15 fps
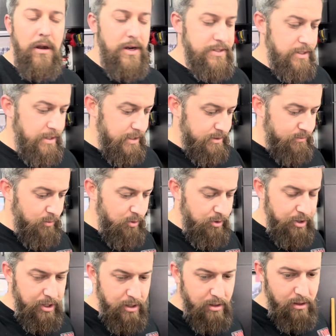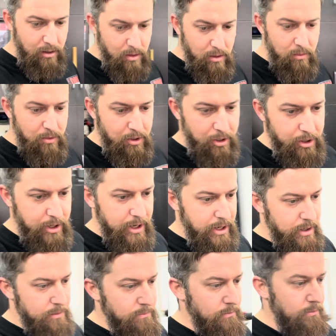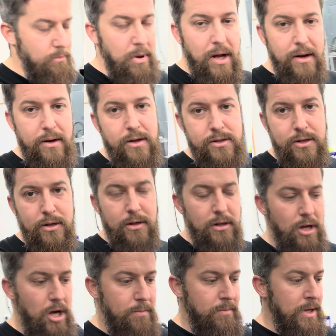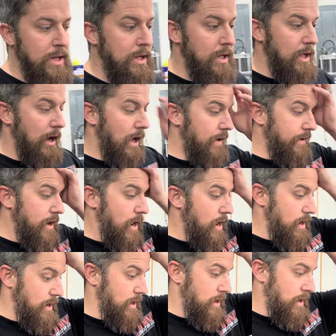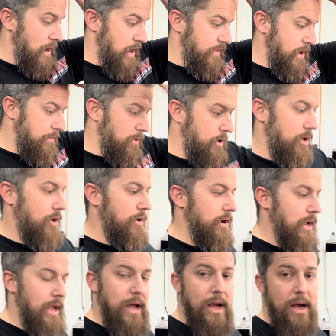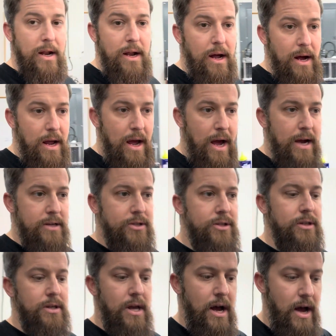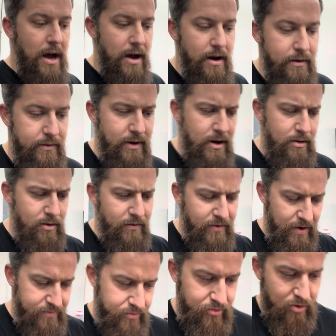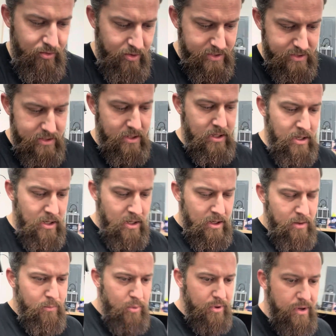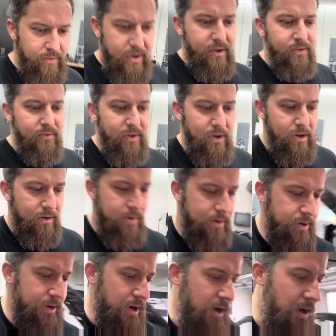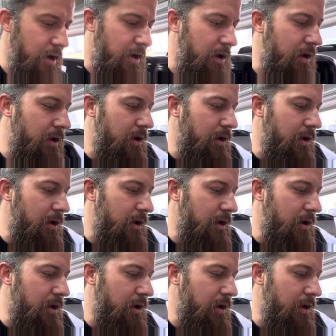right, so next morning, we're gonna go ahead and button this girl up. And then I think I'm gonna go ahead, I actually have, I don't know if I've shown this previous video or not,